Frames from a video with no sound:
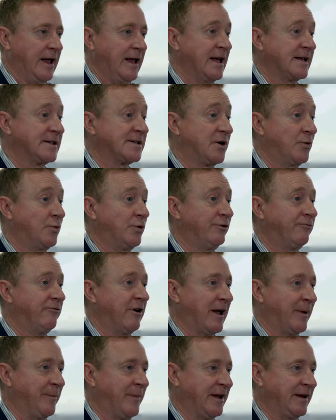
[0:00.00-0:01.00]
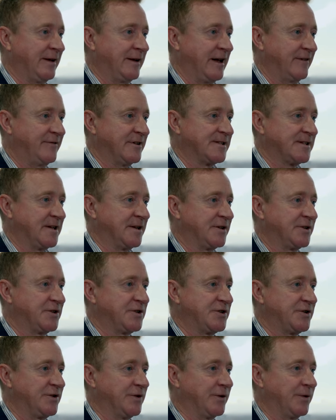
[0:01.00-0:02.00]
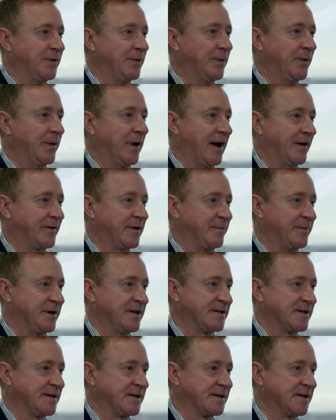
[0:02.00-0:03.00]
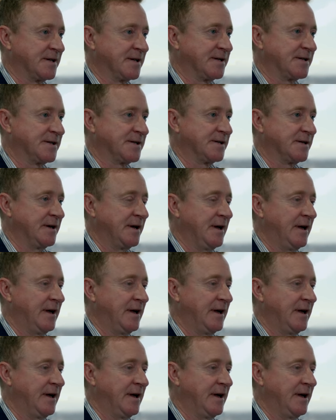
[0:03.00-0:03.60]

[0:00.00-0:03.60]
Yes, I would recommend Evisent to other businesses.